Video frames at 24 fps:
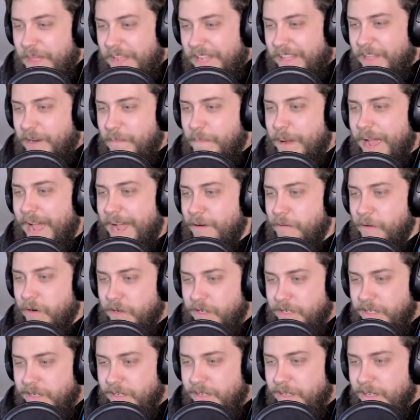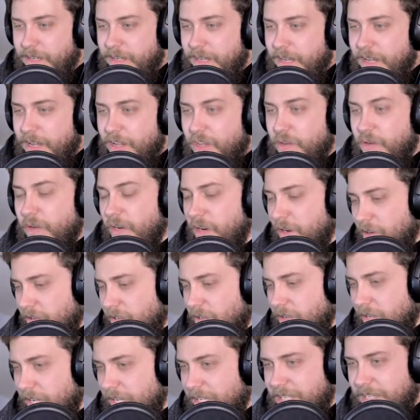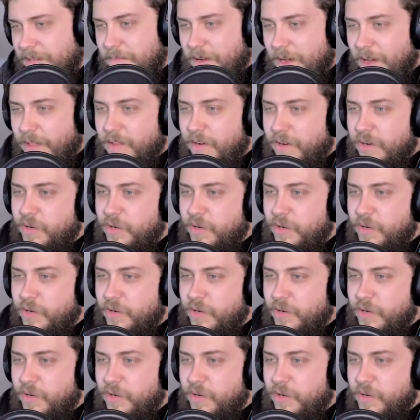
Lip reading: like they're powered. You can also get some other